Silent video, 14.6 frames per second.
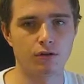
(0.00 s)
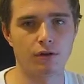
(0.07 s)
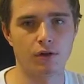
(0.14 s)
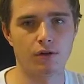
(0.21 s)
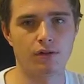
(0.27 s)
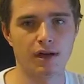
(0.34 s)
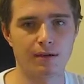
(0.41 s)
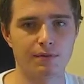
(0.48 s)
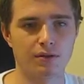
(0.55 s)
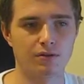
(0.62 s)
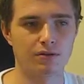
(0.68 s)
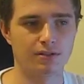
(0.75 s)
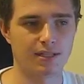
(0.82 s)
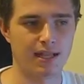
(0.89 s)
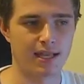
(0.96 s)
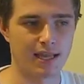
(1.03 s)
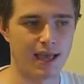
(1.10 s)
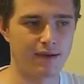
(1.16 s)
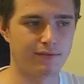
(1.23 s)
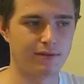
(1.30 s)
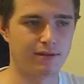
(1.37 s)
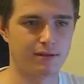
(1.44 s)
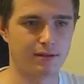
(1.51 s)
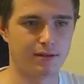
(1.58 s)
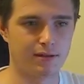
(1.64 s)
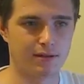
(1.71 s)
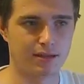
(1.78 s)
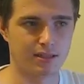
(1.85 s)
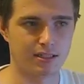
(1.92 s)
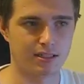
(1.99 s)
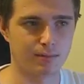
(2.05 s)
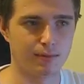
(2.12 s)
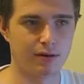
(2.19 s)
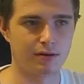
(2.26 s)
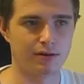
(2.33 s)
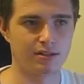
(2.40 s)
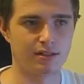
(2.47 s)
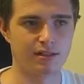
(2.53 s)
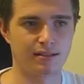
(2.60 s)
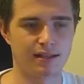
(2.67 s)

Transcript: know that because they haven't experienced it.